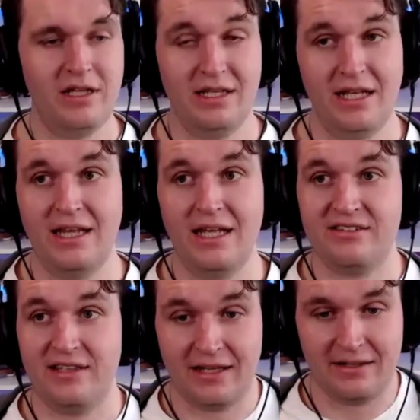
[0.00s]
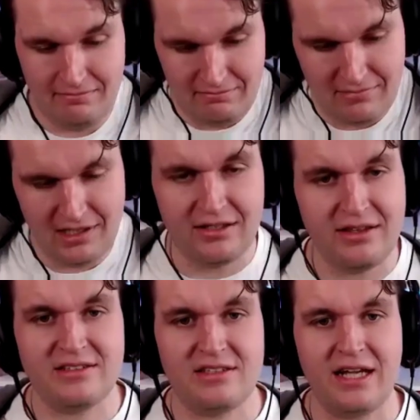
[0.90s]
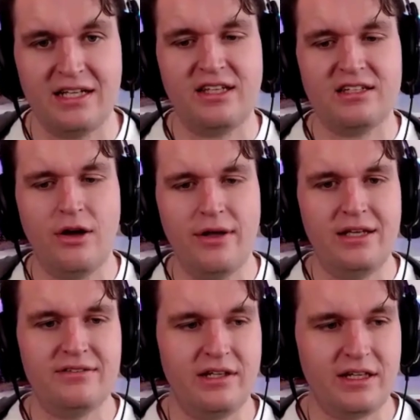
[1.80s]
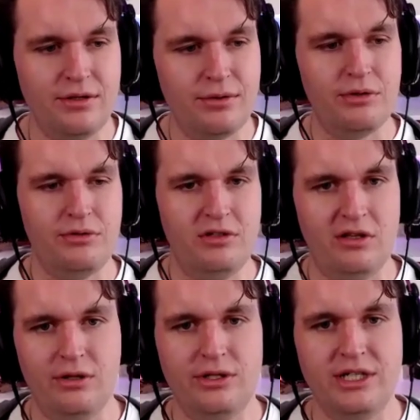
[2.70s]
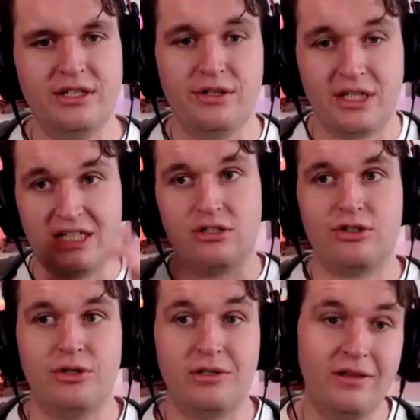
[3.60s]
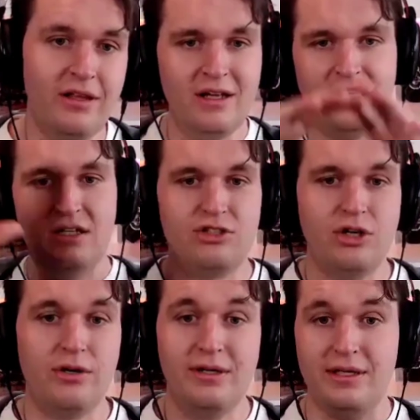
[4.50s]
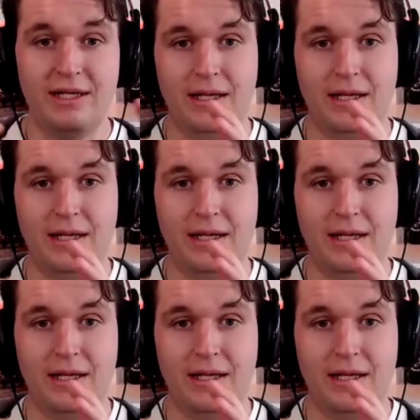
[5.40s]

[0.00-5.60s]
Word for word: and, and that's like you know that's i guess that's how it is like you learn you get your struggle and sure in,